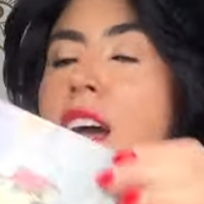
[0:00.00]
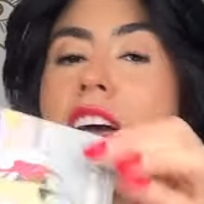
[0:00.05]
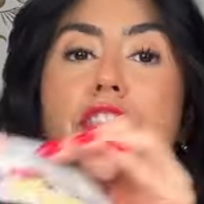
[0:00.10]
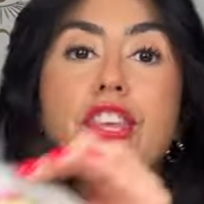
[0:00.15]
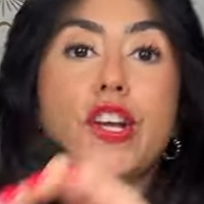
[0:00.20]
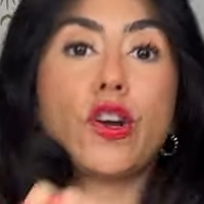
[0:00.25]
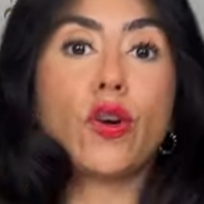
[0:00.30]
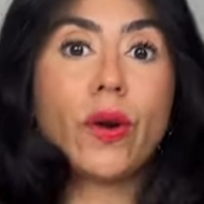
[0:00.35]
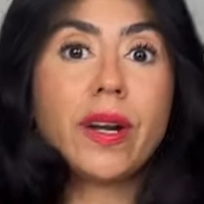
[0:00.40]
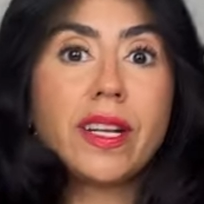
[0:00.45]

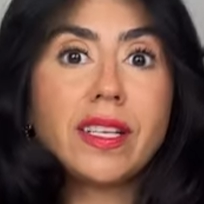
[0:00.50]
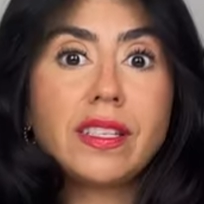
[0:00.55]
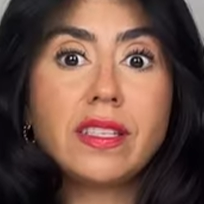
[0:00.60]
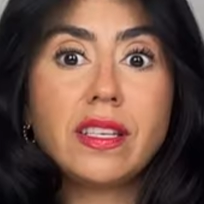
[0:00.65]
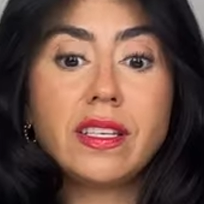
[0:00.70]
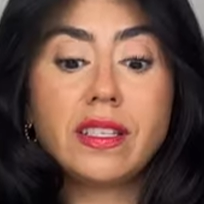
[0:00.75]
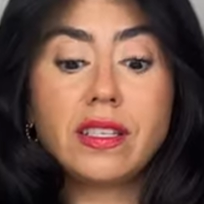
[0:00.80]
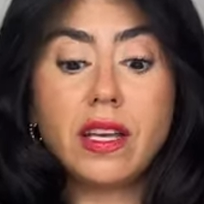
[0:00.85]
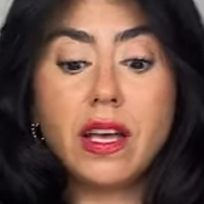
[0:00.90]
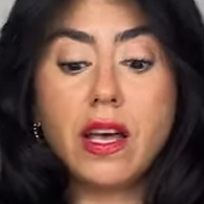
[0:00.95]
the
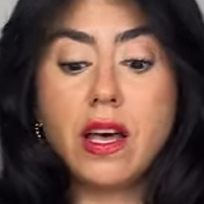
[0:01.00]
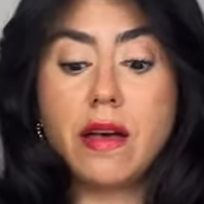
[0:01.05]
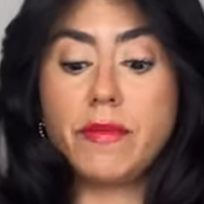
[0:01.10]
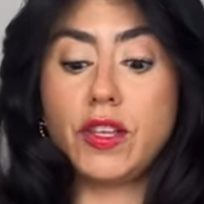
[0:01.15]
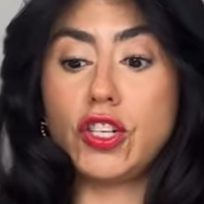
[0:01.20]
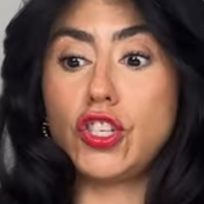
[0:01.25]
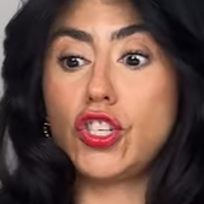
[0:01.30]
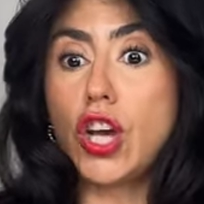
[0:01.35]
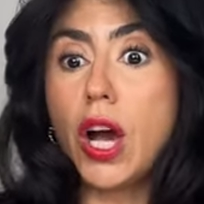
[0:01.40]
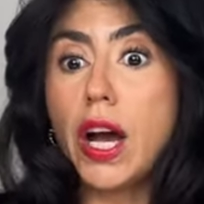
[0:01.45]
criticism,
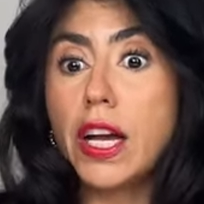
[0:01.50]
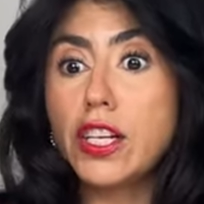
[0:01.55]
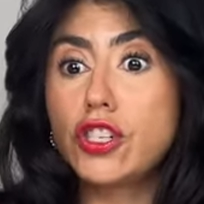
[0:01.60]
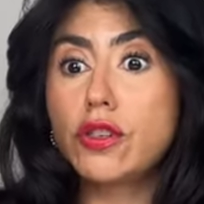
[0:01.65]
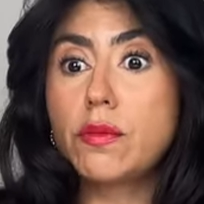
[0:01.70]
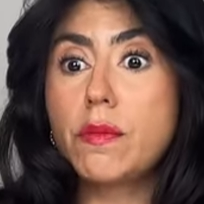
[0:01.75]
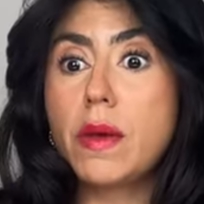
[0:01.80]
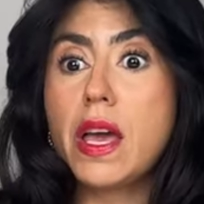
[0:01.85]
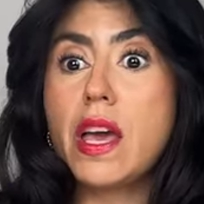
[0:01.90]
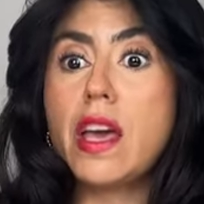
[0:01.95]
the
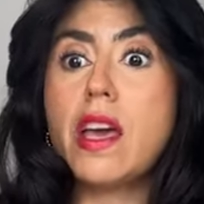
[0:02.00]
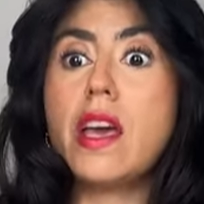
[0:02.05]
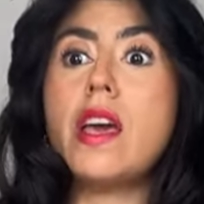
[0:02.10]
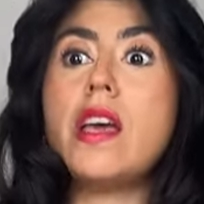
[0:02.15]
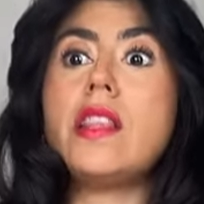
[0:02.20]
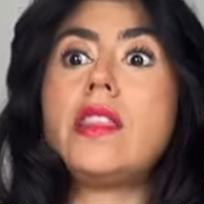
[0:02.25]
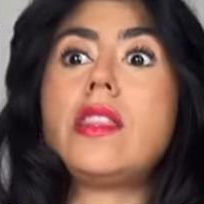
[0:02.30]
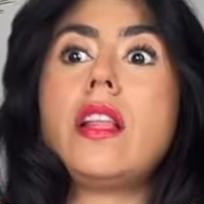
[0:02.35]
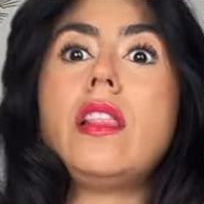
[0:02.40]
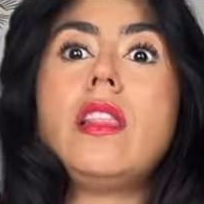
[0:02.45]

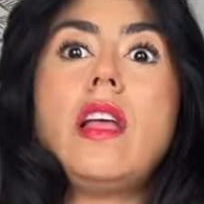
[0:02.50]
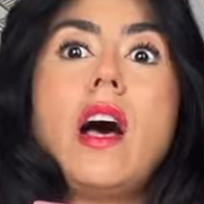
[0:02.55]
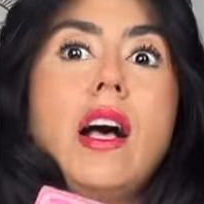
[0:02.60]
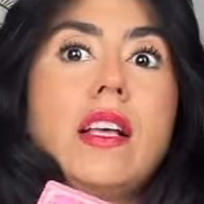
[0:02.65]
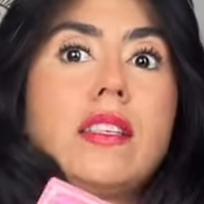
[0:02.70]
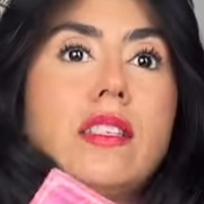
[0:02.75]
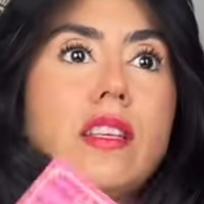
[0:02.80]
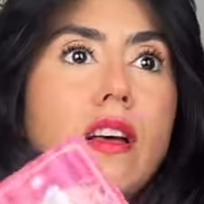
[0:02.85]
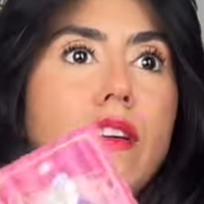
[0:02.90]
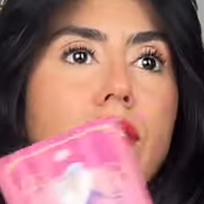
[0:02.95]
judgment, the
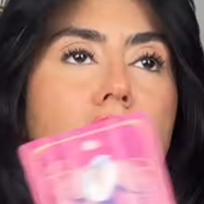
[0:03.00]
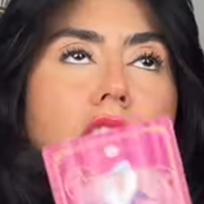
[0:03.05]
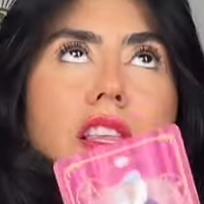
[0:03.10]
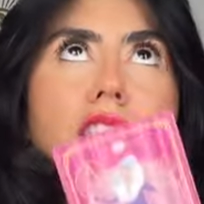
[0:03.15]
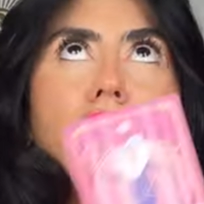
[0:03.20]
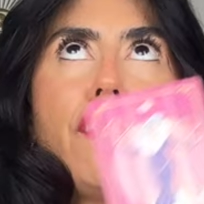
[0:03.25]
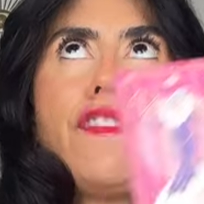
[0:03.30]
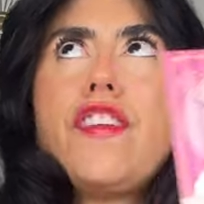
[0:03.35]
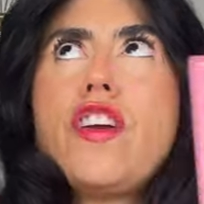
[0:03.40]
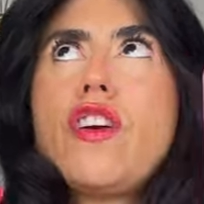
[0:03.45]
loss of, like,
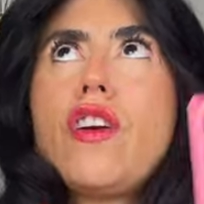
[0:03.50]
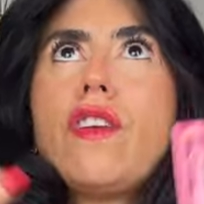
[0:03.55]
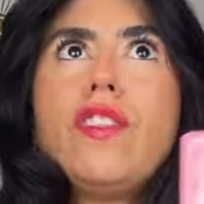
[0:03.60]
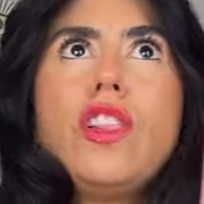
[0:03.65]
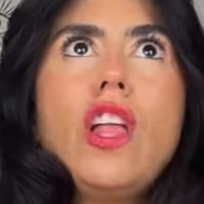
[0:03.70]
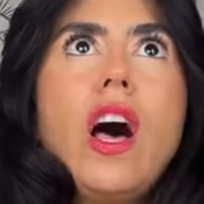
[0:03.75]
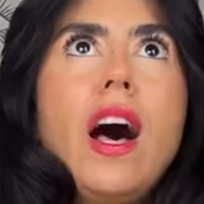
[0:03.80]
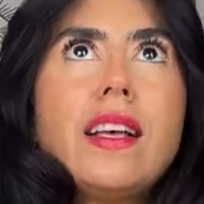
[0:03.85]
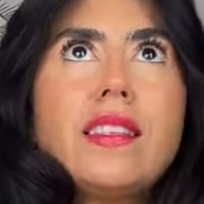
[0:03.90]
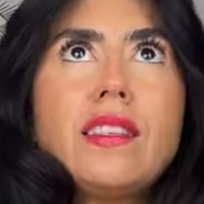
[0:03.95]
the fear of
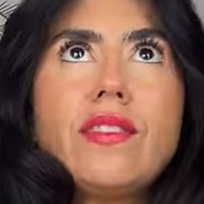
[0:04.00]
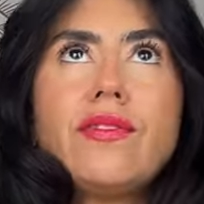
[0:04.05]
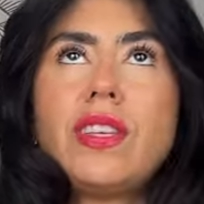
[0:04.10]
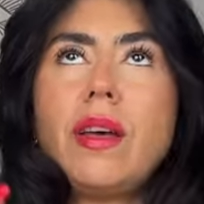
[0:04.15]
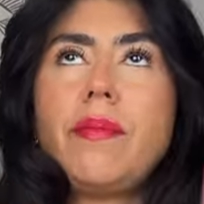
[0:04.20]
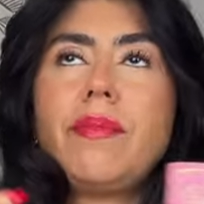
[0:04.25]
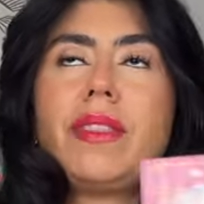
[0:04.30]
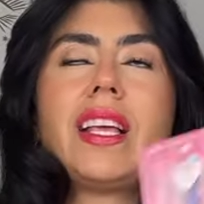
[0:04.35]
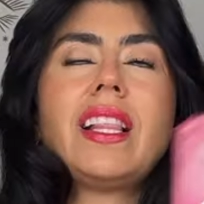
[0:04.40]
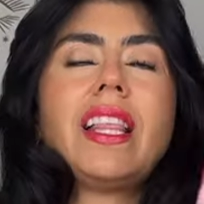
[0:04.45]
loss of
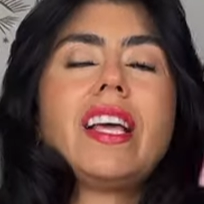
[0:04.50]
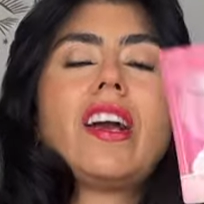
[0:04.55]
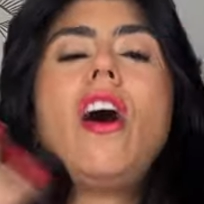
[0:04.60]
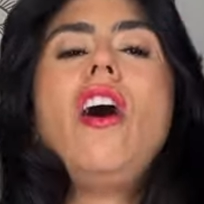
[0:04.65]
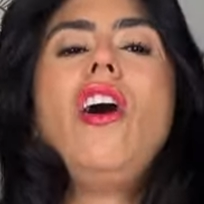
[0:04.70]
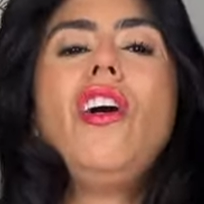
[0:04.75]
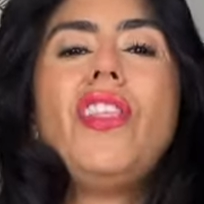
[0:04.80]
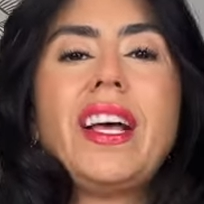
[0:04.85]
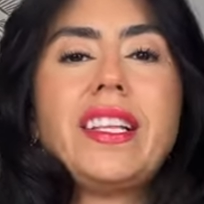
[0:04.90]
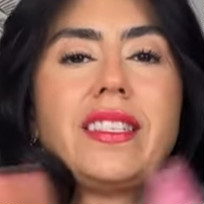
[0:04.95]
something, like,
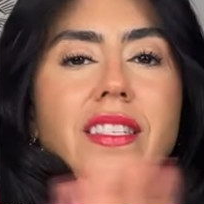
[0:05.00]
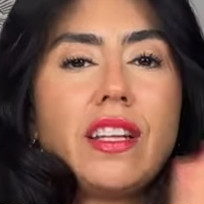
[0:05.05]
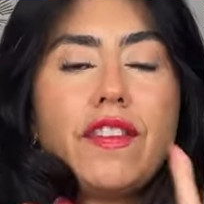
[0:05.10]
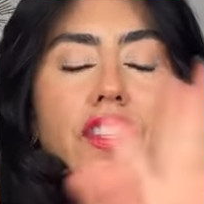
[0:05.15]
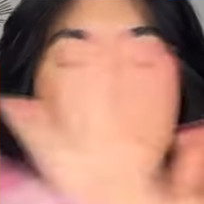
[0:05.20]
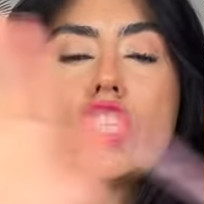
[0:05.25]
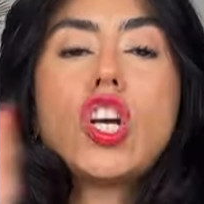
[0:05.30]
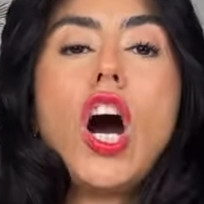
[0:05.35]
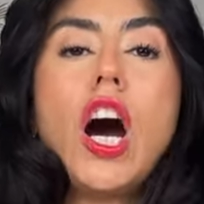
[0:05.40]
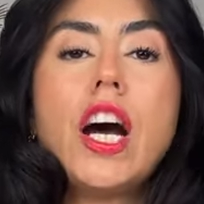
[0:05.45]
all that stuff,
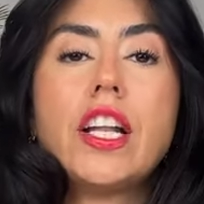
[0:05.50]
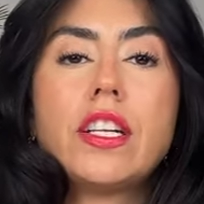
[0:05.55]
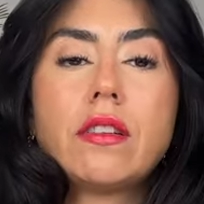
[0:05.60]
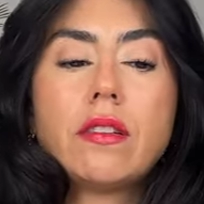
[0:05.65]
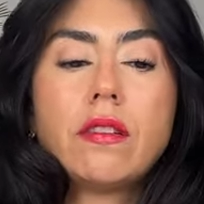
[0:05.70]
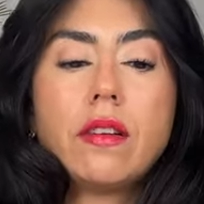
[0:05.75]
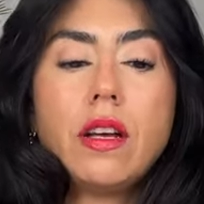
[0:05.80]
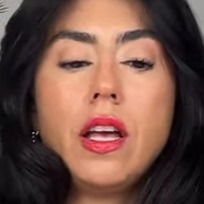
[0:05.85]
it's gone.